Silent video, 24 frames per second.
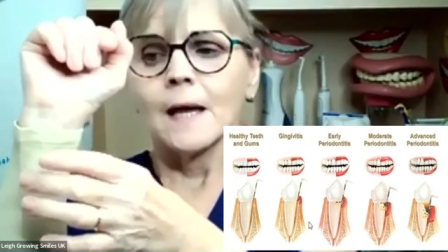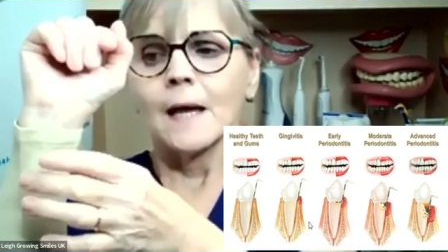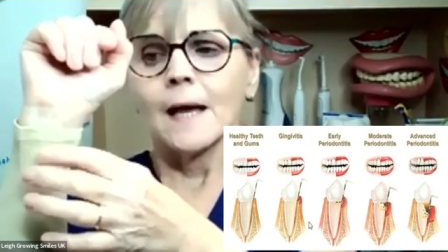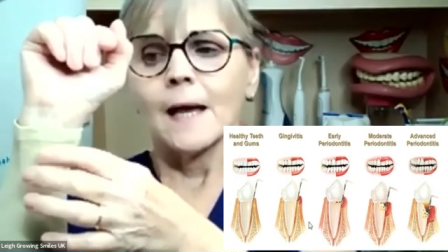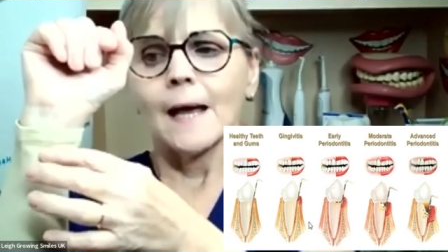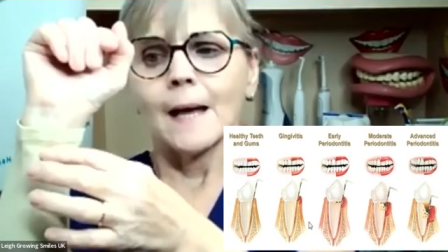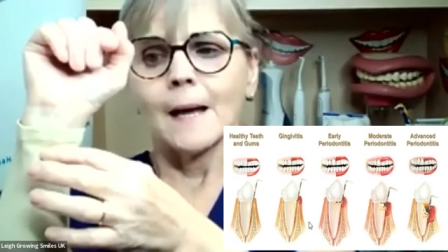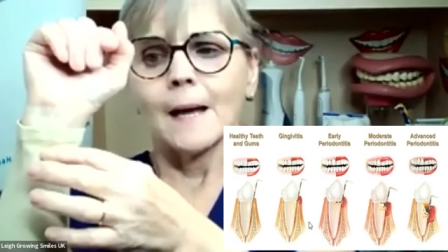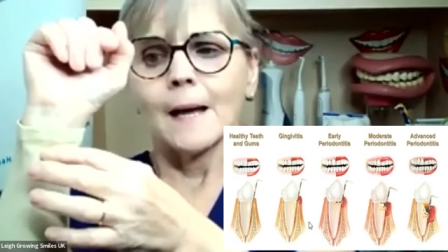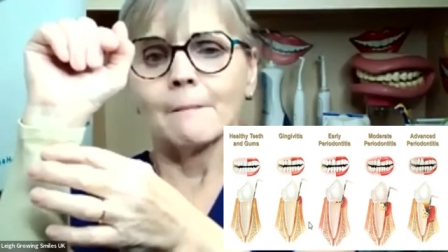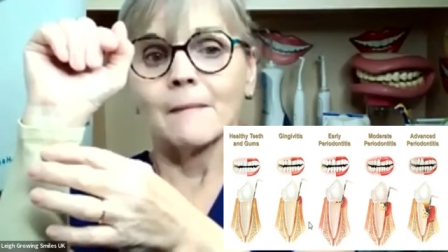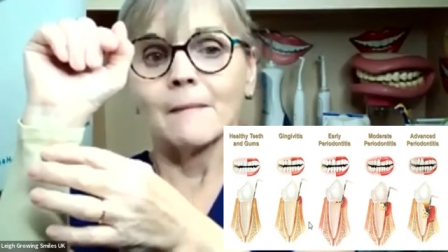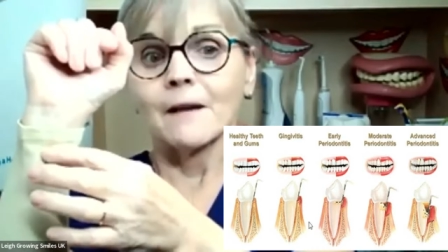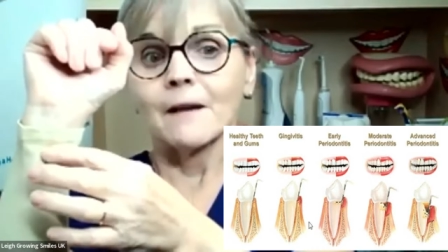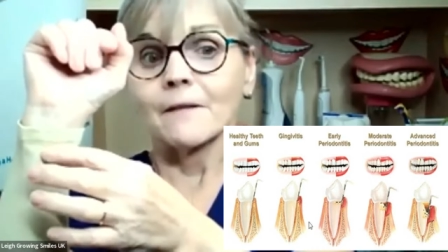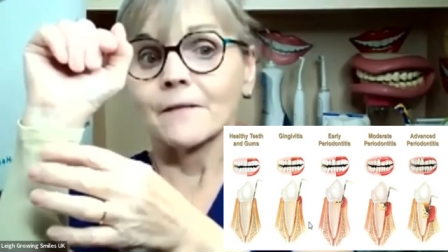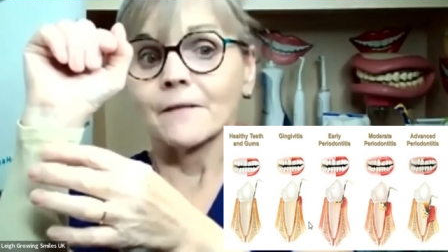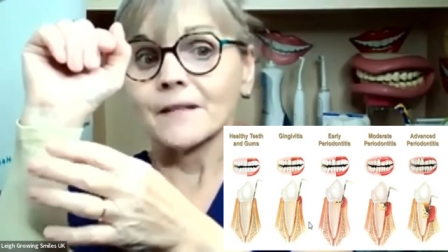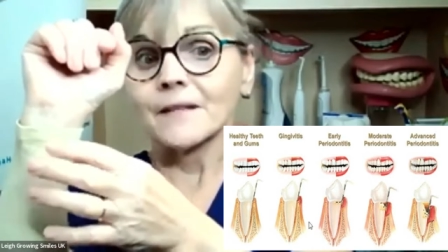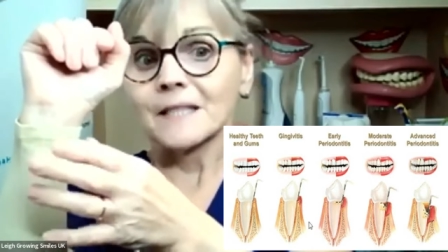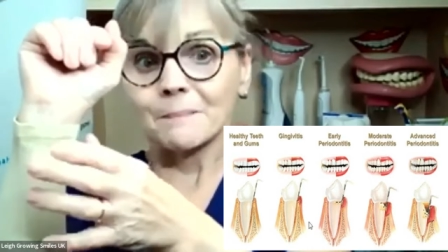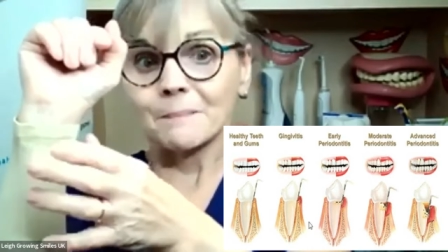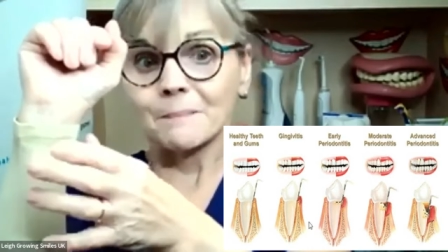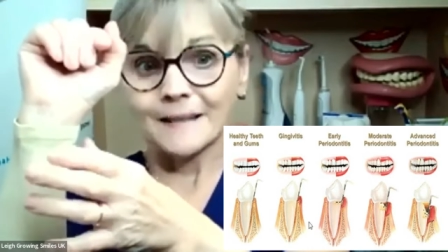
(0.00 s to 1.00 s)
And um, if
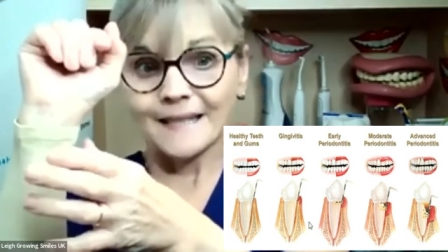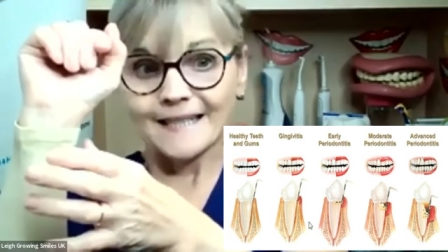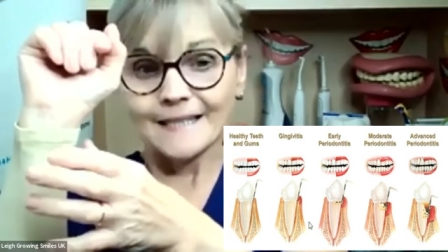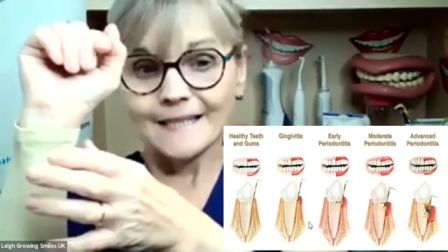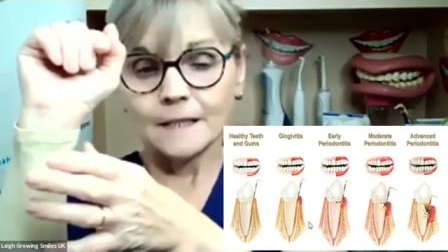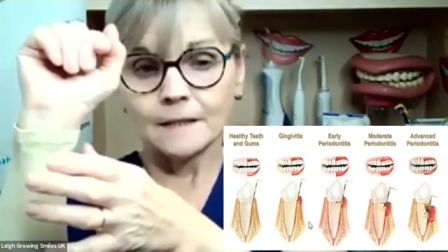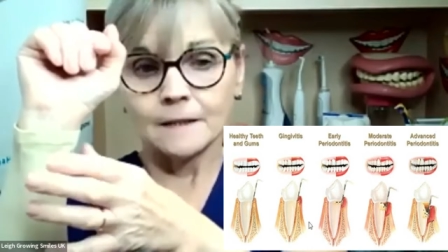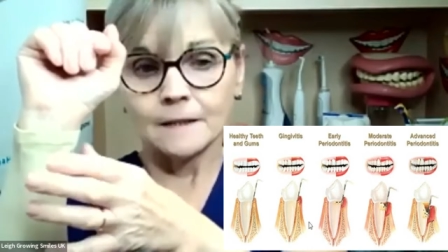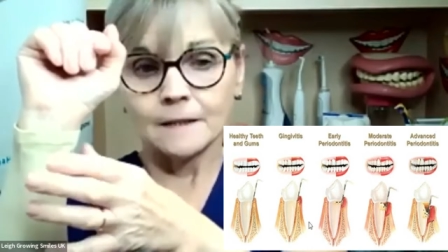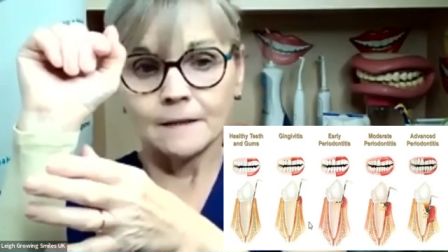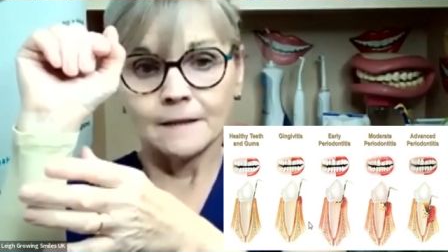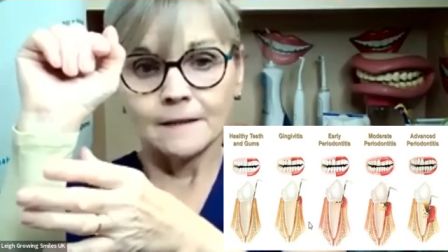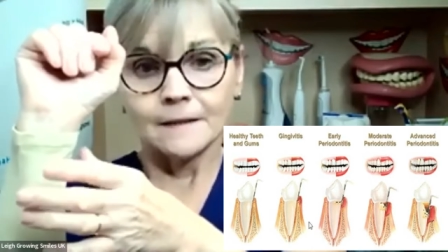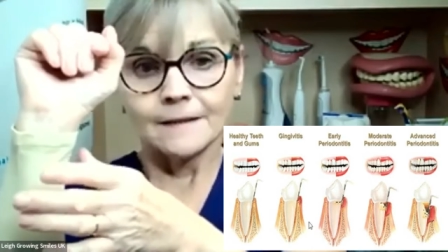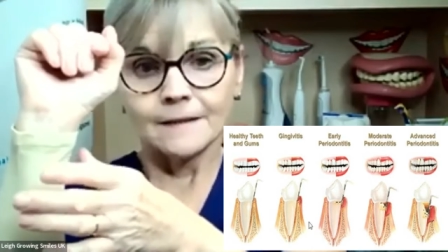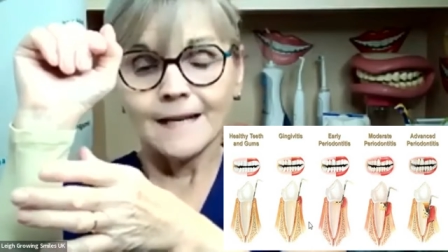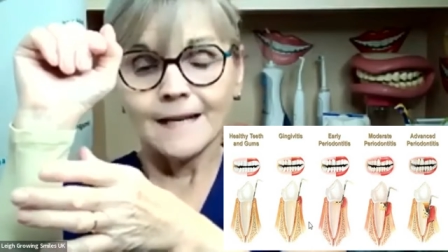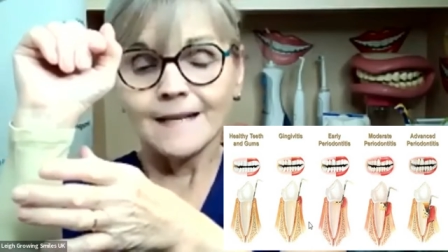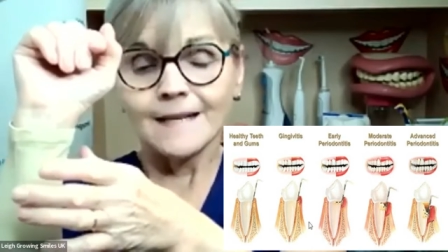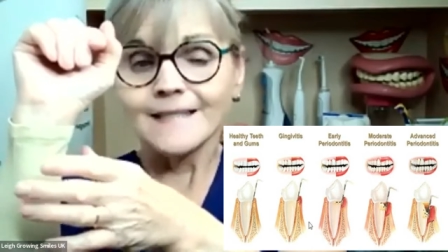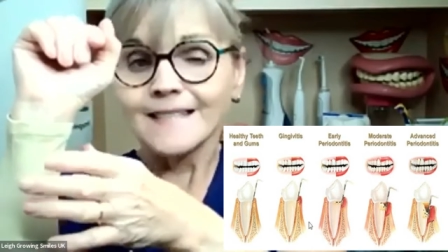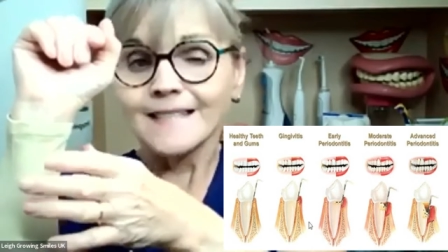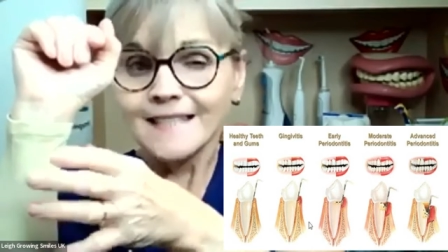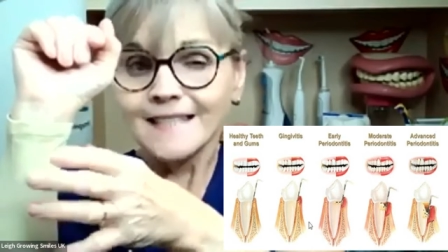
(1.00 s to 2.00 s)
it's bleeding,
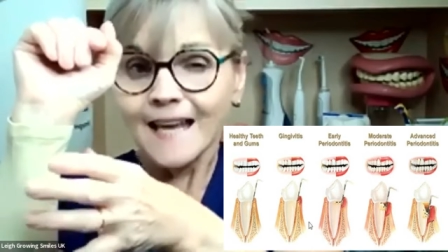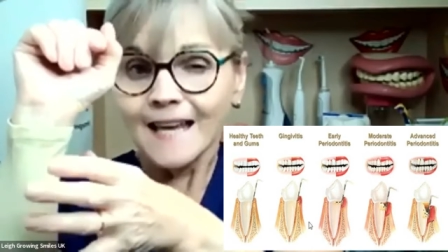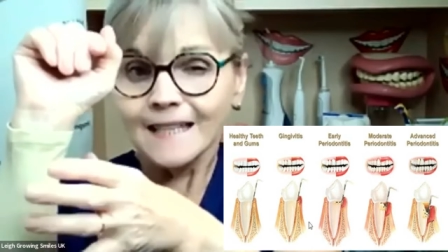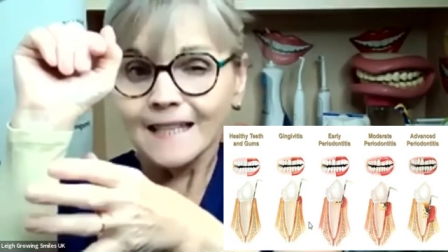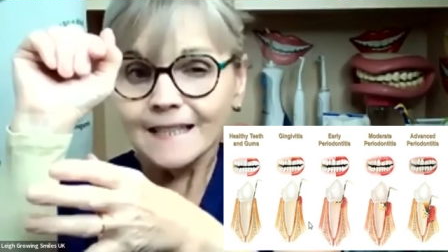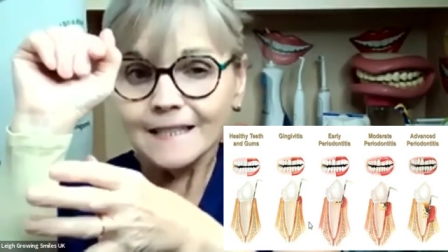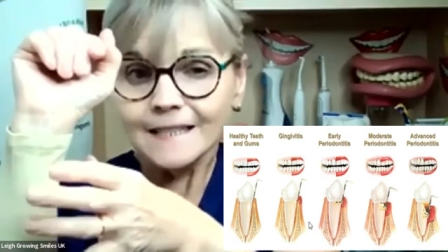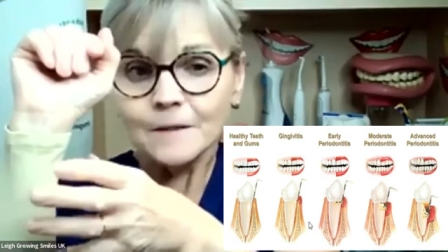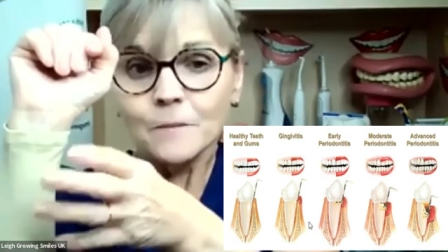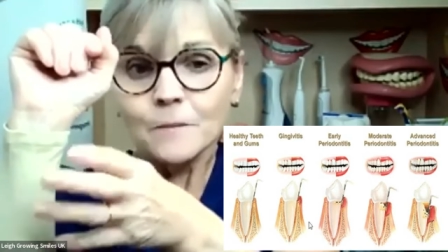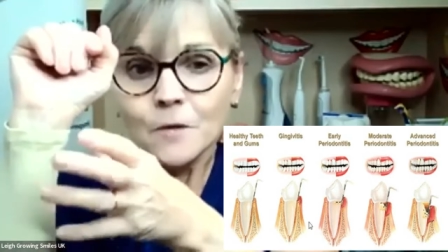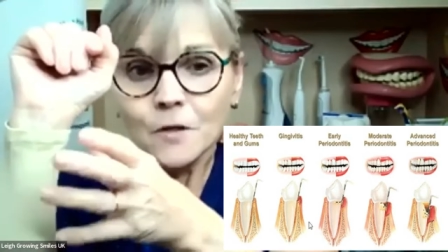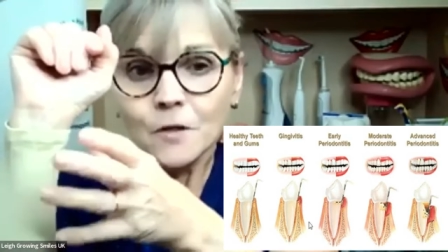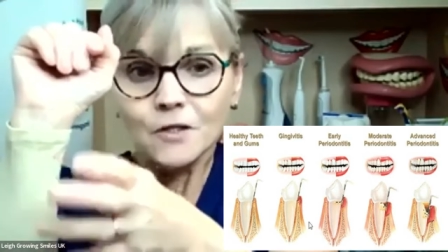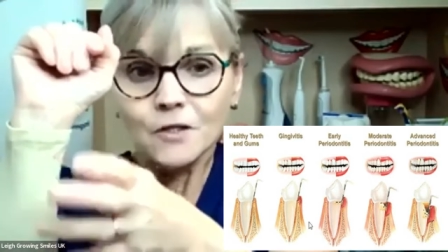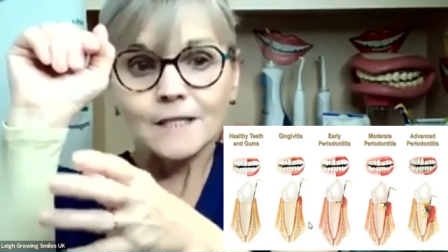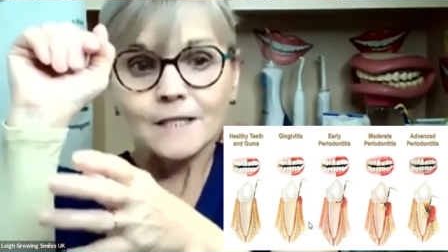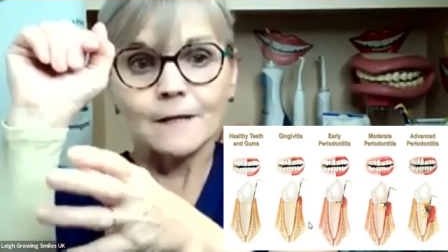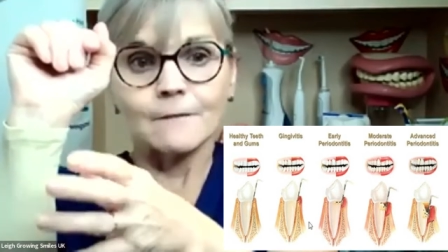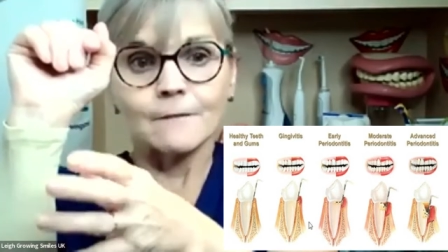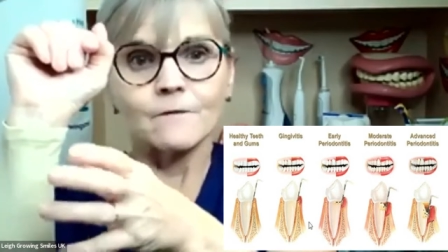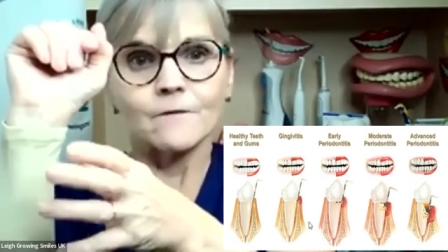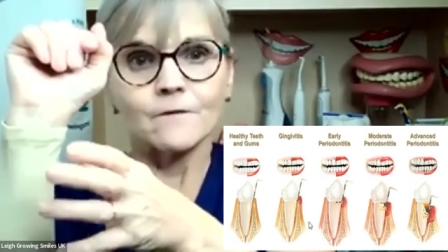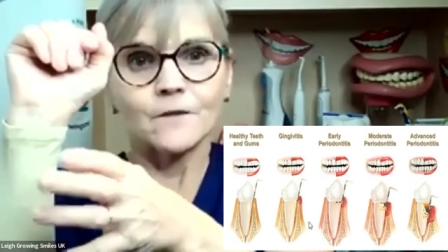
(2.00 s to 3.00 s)
that's telling them there's
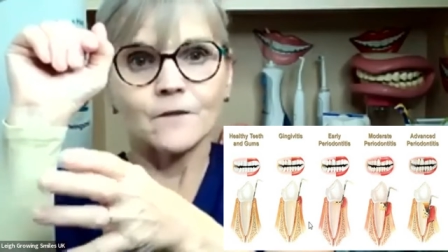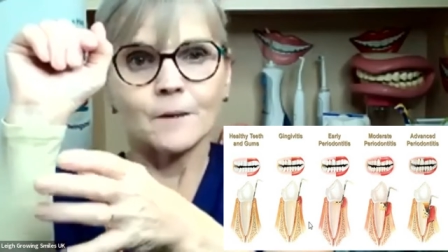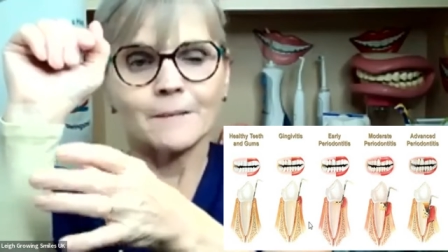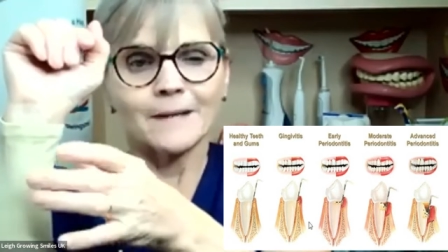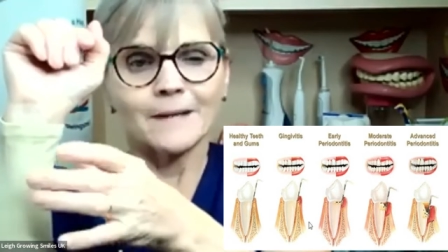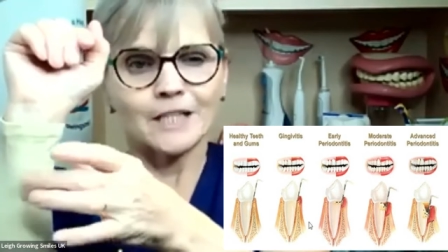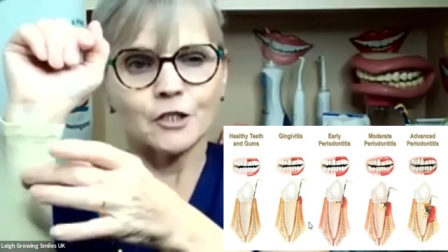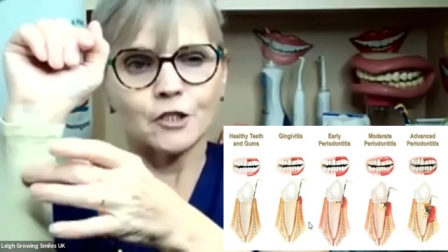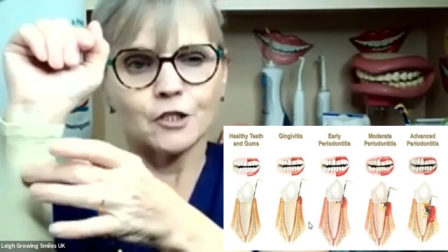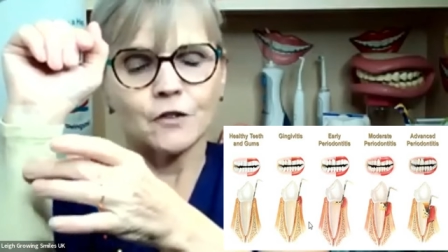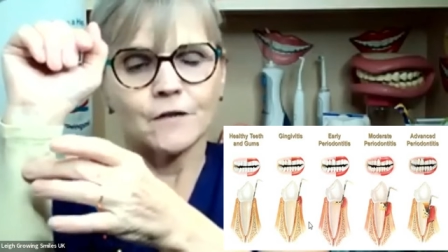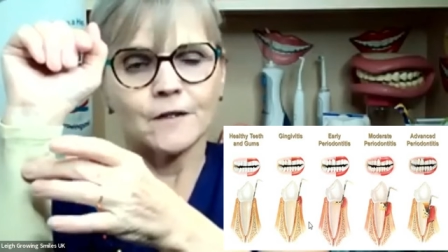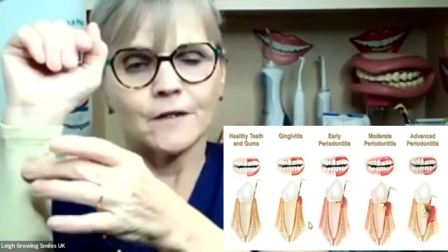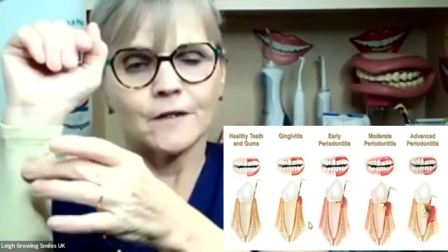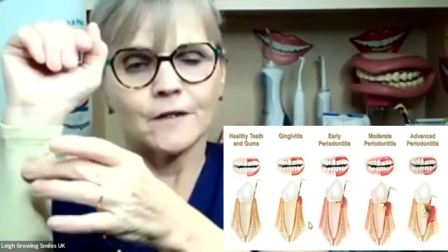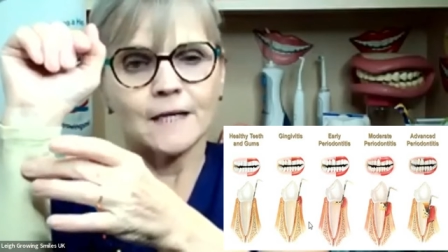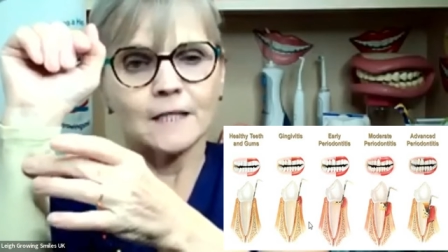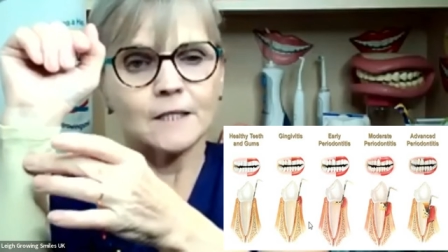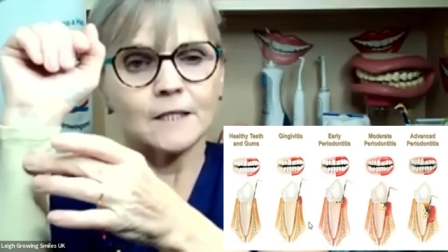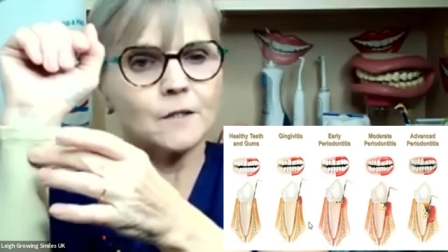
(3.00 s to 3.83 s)
inflammation there.